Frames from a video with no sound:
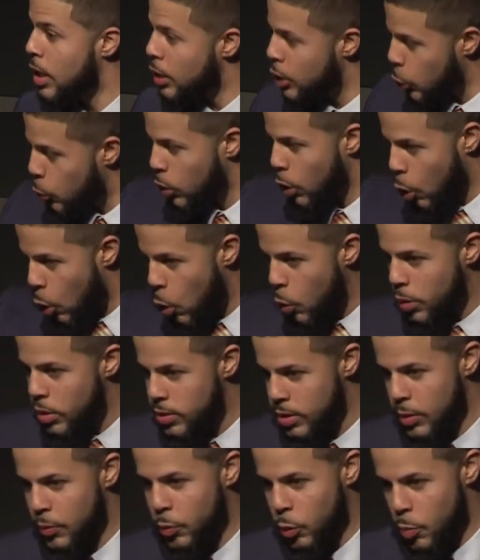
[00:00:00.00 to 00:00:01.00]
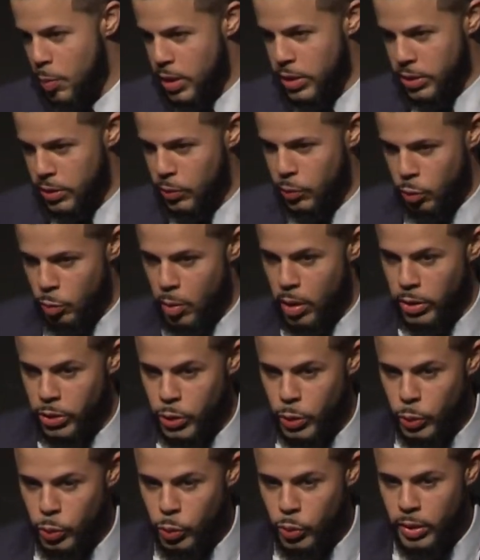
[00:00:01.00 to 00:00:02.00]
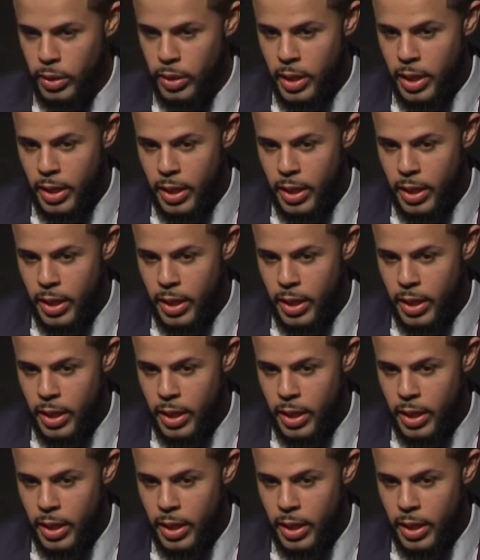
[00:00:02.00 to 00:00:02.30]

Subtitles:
to withhold this information from our children